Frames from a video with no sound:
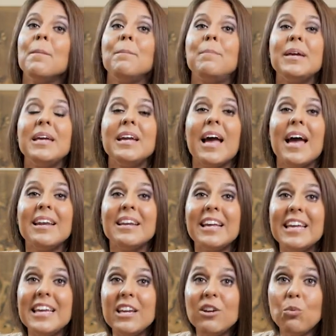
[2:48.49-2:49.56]
be an
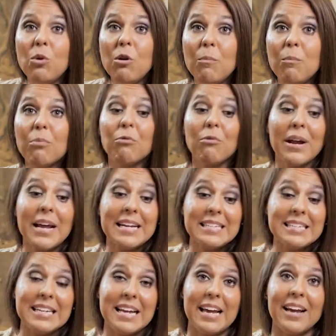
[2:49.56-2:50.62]
equal
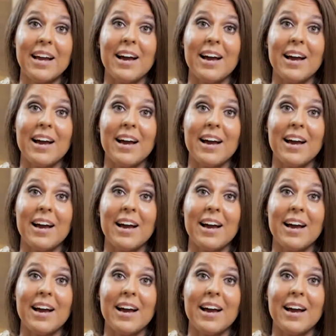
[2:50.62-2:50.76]
branding